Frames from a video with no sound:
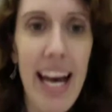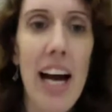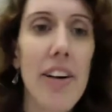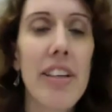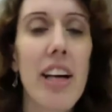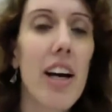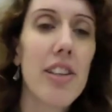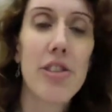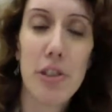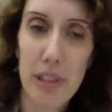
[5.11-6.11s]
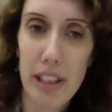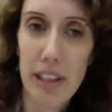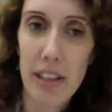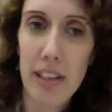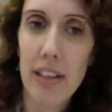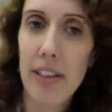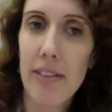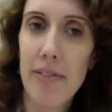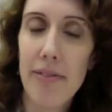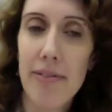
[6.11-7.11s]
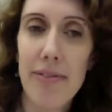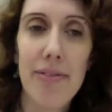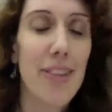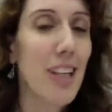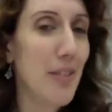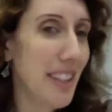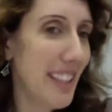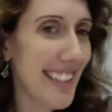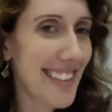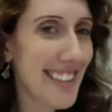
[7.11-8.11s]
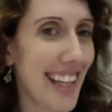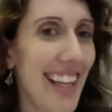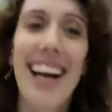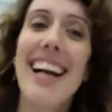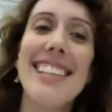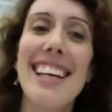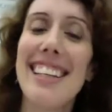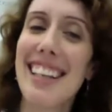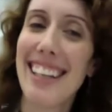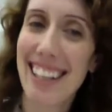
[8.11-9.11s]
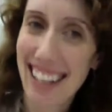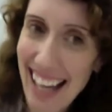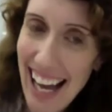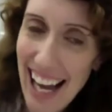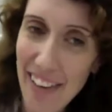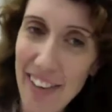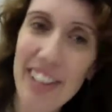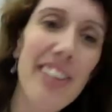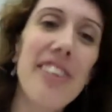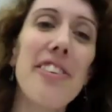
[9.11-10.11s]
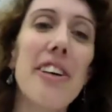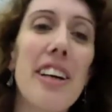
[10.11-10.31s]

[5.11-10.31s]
How y'all doing? What did I just say? I said, how are you?